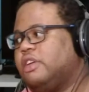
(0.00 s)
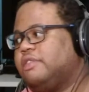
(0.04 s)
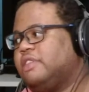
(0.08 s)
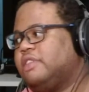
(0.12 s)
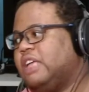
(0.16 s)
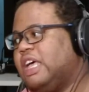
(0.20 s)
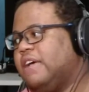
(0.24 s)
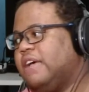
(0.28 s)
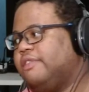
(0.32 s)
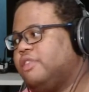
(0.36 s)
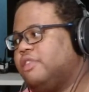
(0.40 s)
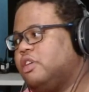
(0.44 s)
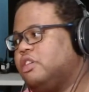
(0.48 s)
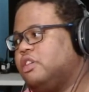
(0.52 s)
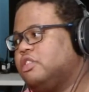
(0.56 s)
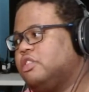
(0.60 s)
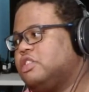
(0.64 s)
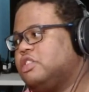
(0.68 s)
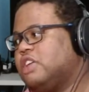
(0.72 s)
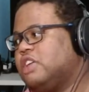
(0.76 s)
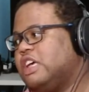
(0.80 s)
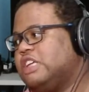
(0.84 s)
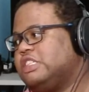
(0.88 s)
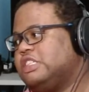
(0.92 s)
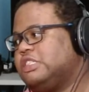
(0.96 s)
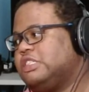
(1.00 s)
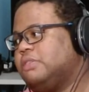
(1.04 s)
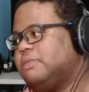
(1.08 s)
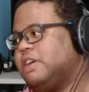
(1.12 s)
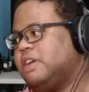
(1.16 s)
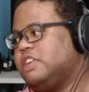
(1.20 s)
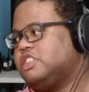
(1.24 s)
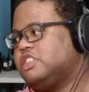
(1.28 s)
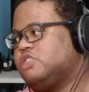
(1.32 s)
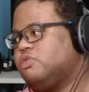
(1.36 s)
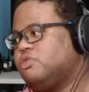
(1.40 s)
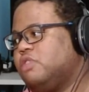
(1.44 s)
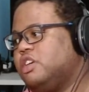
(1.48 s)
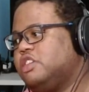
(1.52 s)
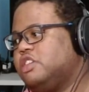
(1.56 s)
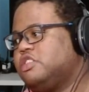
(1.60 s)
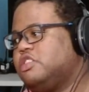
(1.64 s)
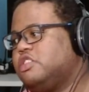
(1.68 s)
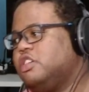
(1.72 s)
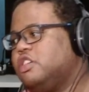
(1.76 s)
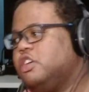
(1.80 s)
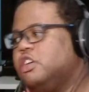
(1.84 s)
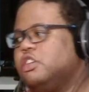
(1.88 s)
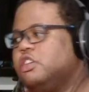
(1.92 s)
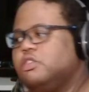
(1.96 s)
have on the HDMI switch